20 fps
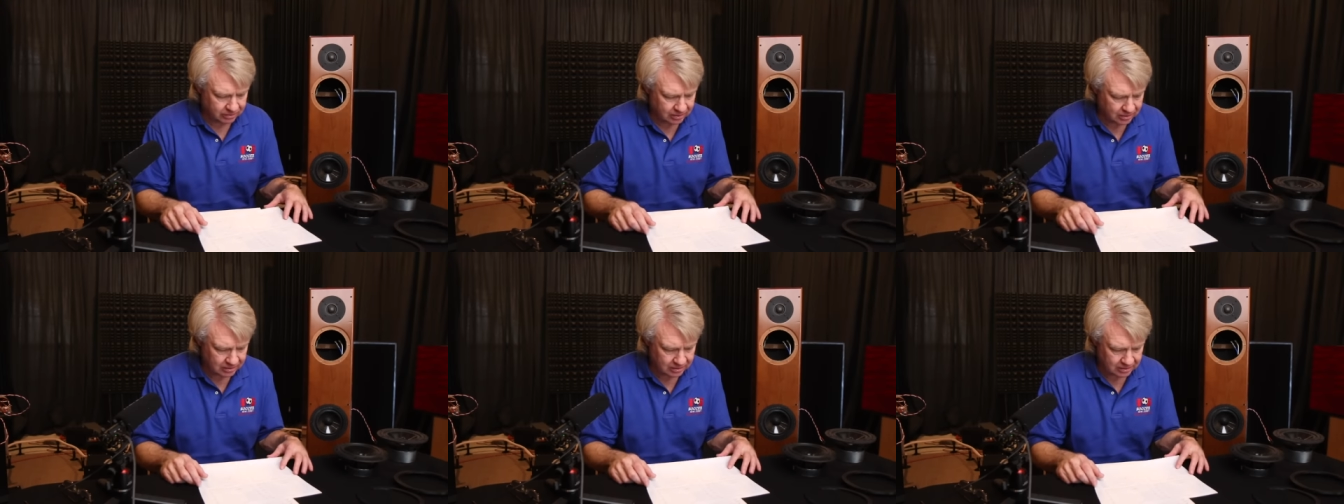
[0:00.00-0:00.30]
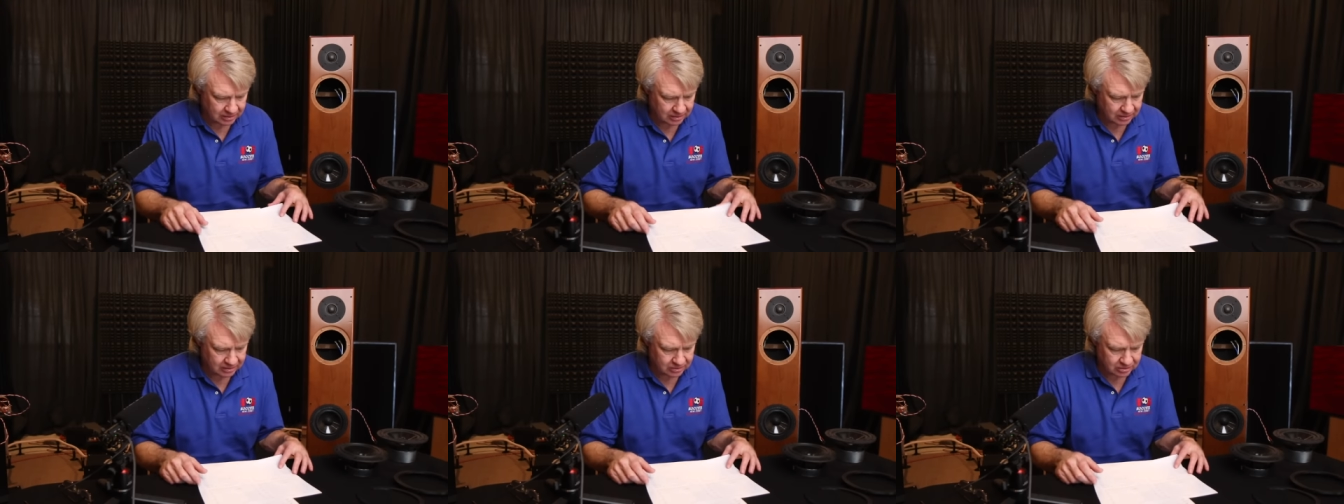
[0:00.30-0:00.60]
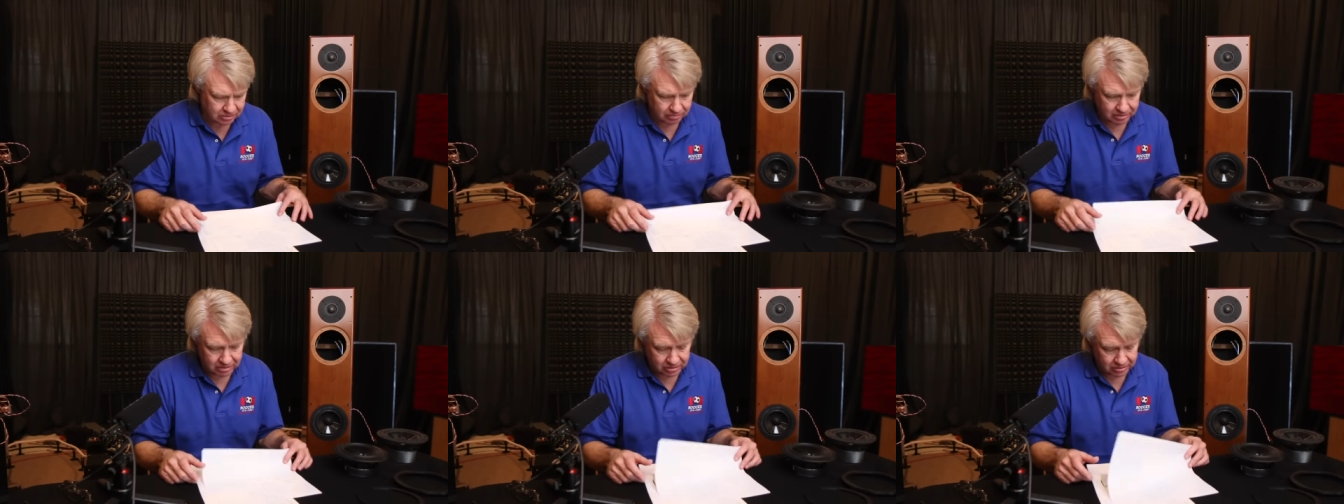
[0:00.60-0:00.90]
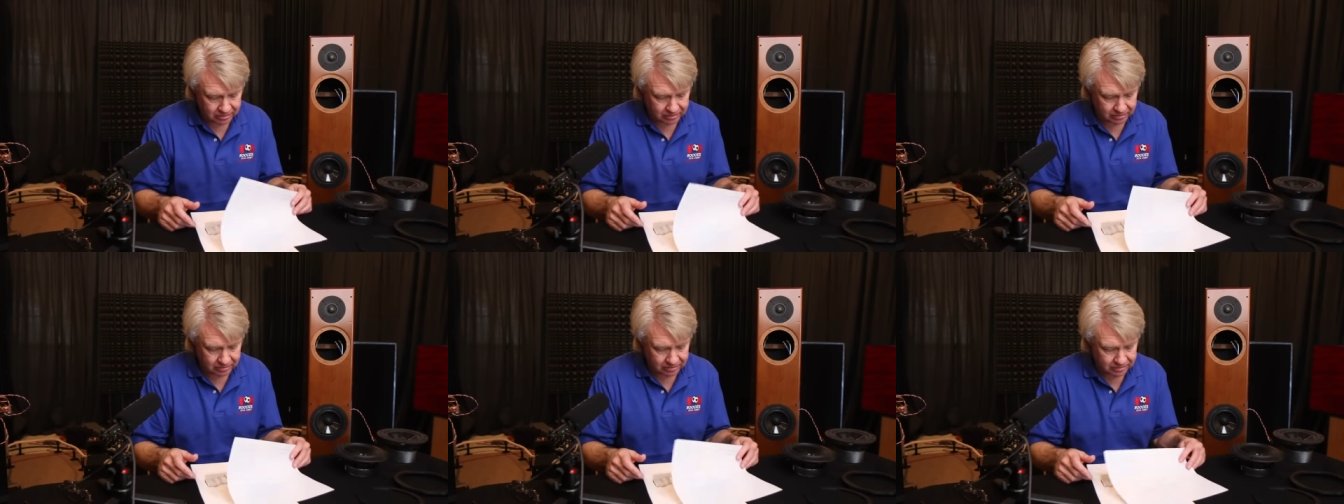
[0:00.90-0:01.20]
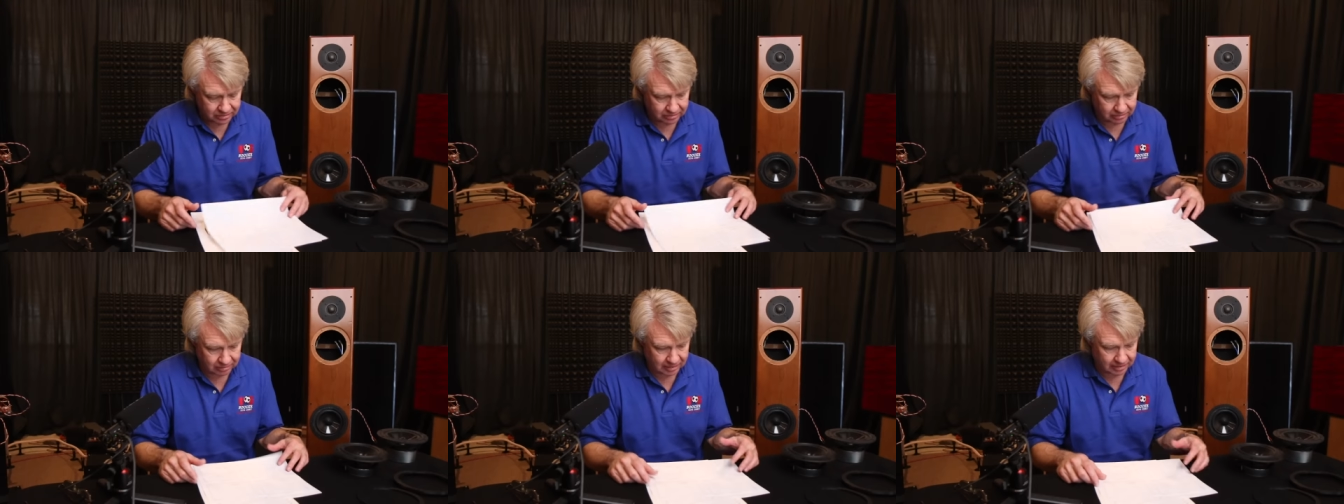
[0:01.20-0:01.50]
you to need it to be shielded.
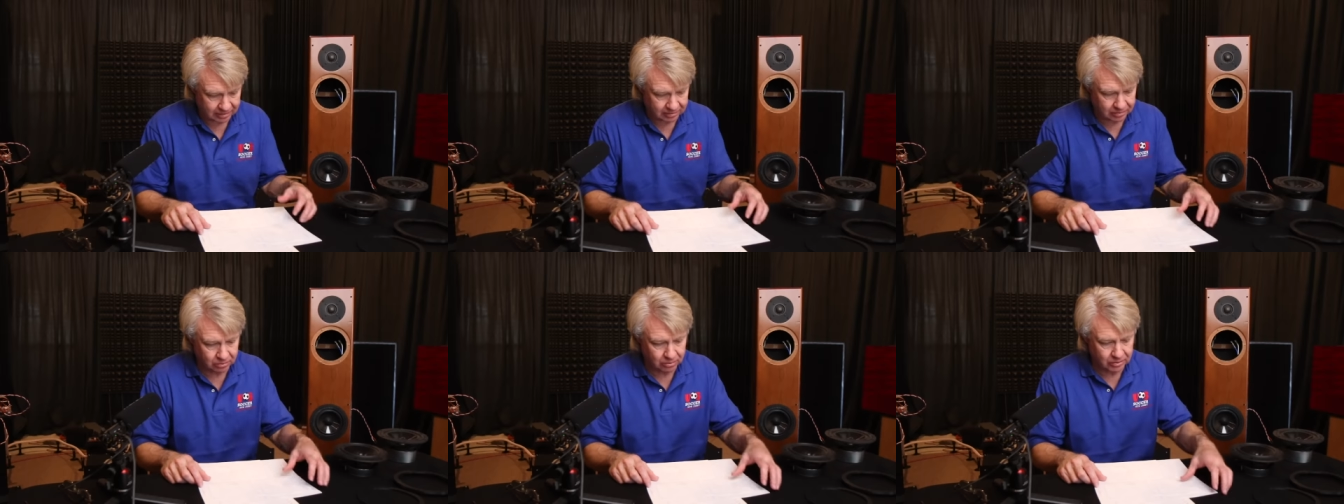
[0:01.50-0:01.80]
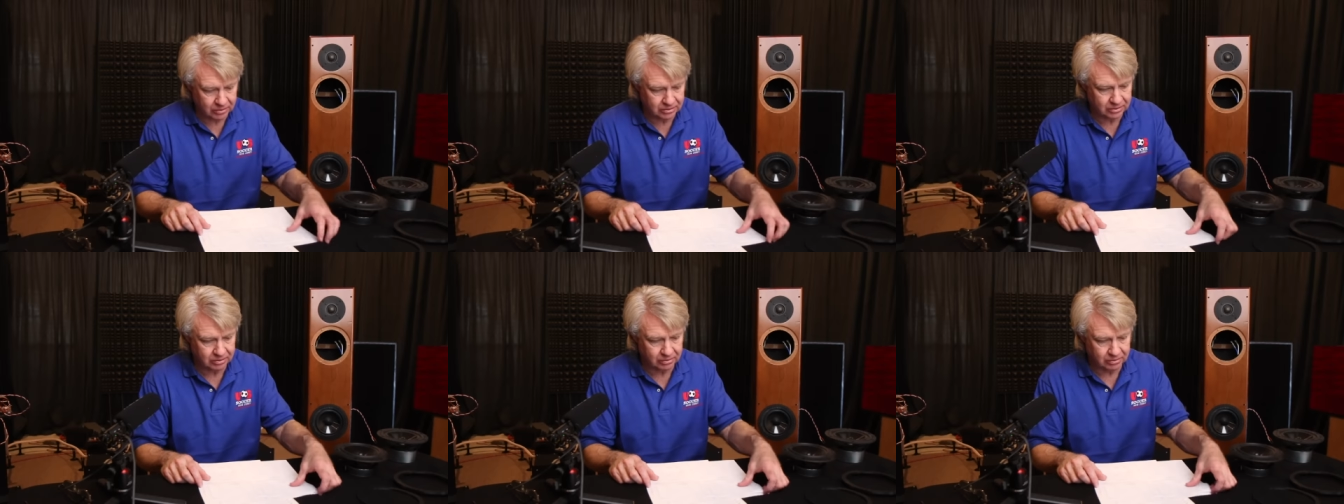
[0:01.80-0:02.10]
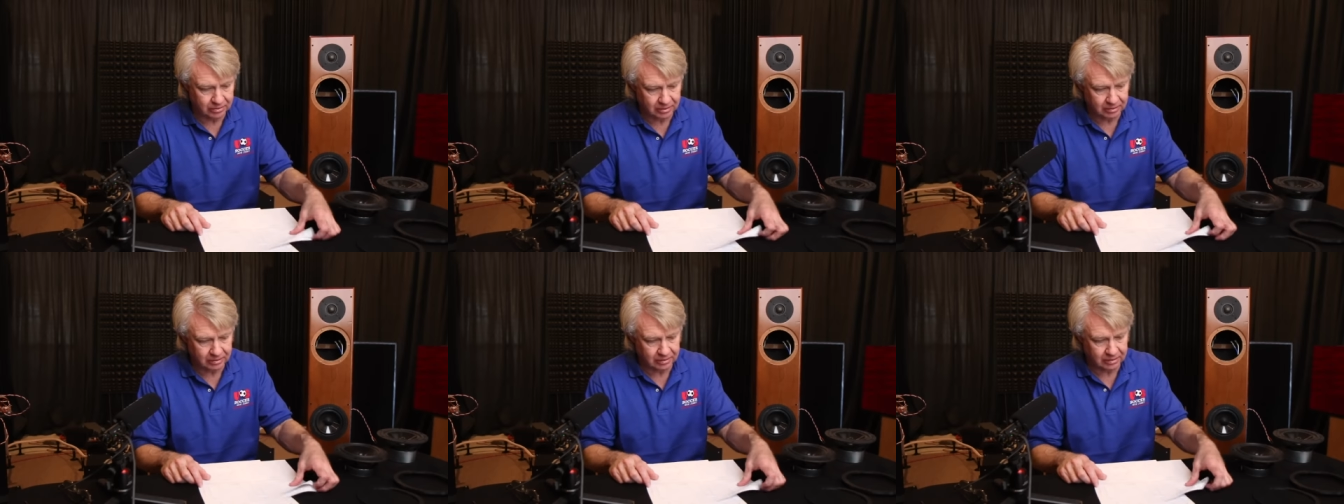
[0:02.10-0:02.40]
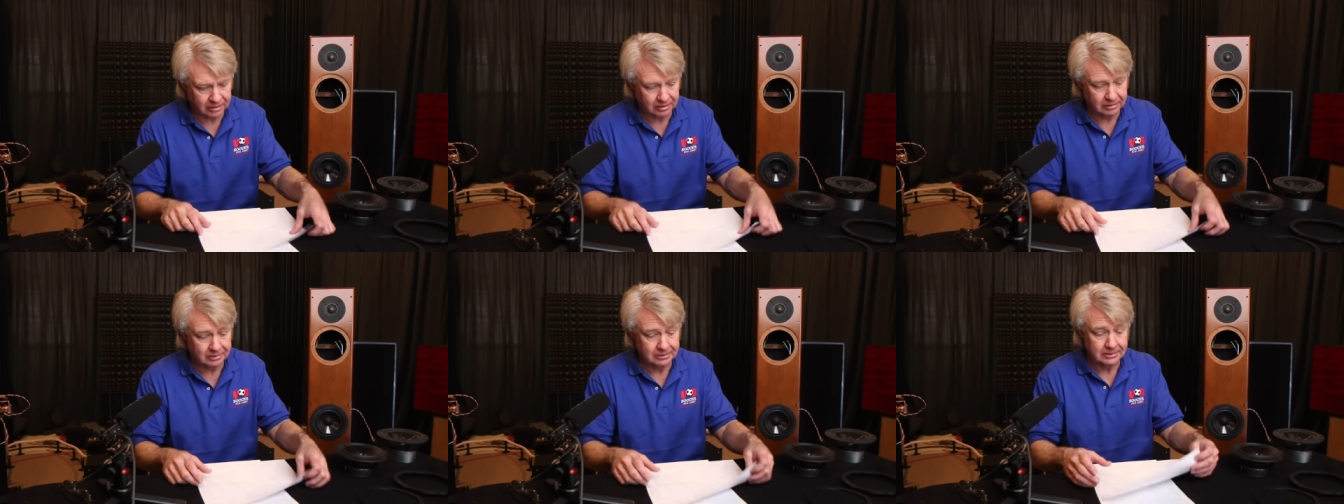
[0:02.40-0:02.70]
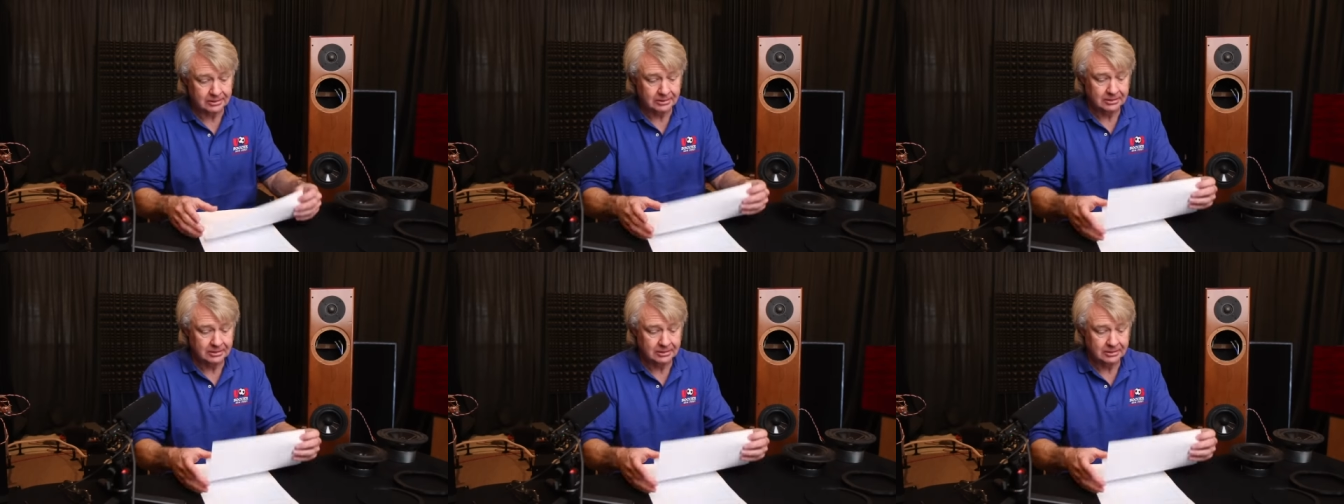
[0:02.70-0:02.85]
So I don't know what's going on there.